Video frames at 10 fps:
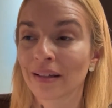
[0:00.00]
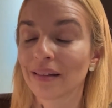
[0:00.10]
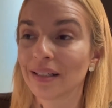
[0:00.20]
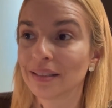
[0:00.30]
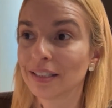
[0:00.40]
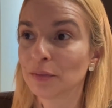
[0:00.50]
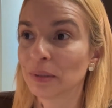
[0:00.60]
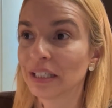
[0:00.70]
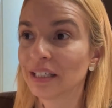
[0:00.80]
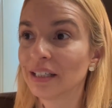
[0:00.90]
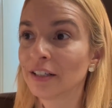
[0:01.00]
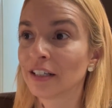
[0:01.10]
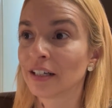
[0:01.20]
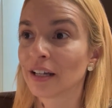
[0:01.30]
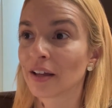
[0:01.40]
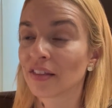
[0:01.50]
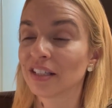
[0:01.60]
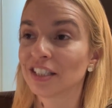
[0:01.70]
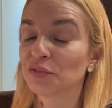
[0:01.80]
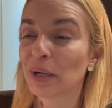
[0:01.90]
This is me.
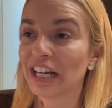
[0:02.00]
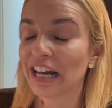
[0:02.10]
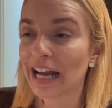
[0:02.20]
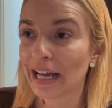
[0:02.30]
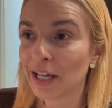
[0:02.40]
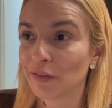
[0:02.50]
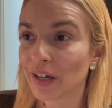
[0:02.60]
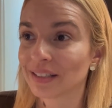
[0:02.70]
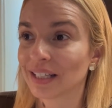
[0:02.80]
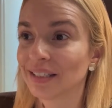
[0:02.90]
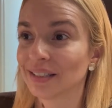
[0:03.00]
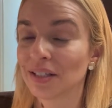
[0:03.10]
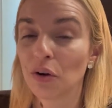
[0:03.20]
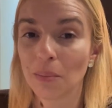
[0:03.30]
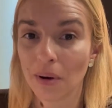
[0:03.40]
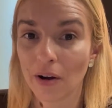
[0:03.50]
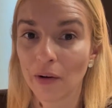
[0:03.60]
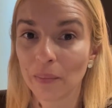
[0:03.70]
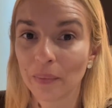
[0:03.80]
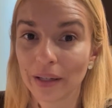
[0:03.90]
This is my life as a single
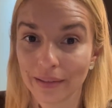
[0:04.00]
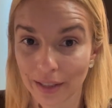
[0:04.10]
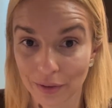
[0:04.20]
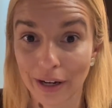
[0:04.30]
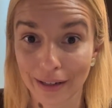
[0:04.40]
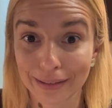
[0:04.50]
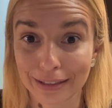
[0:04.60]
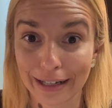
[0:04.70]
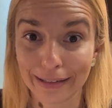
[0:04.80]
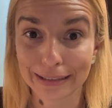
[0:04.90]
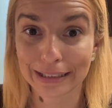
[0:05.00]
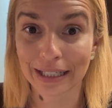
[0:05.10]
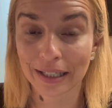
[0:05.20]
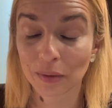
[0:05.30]
mom in the United States,